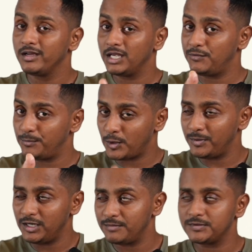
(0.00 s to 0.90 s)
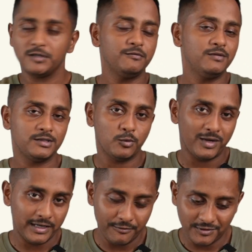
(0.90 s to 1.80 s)
If you properly observe the
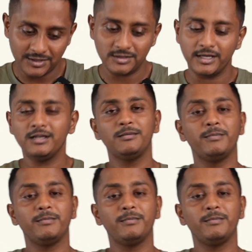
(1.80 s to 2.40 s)
one I've written there,